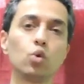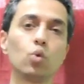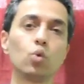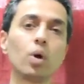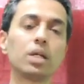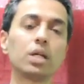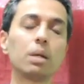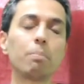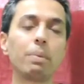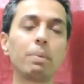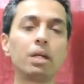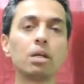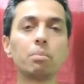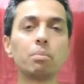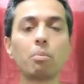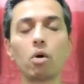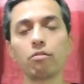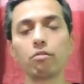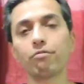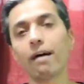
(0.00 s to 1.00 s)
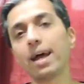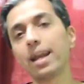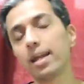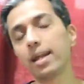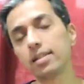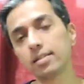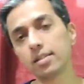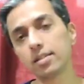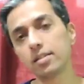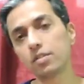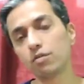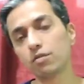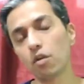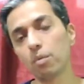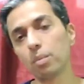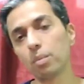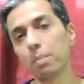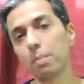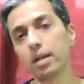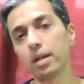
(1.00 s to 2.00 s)
You are dependent upon finances
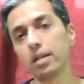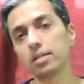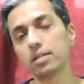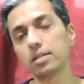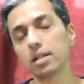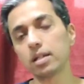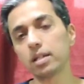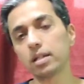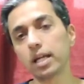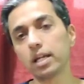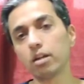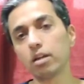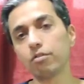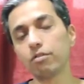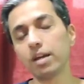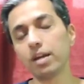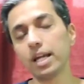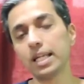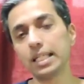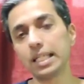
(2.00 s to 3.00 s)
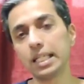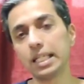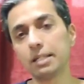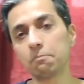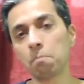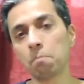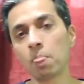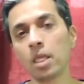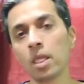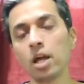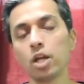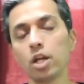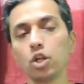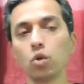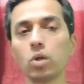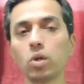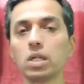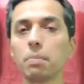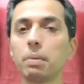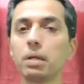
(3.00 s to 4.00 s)
from your parents till the time of 18
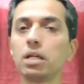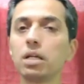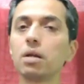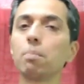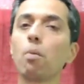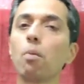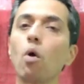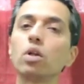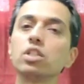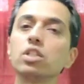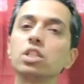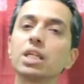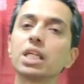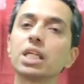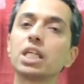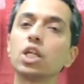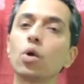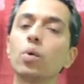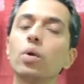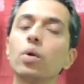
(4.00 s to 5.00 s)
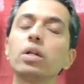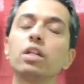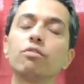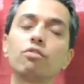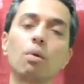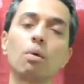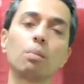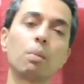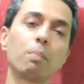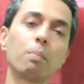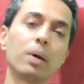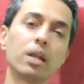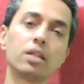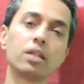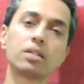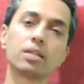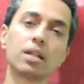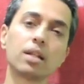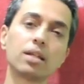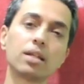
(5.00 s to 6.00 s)
you're dependent upon security from your
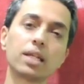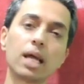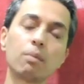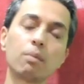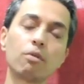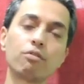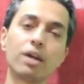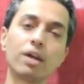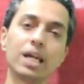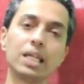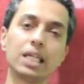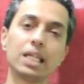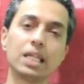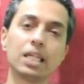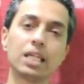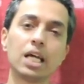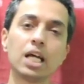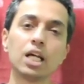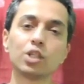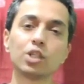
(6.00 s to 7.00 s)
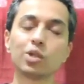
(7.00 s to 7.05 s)
parents till the time of 18.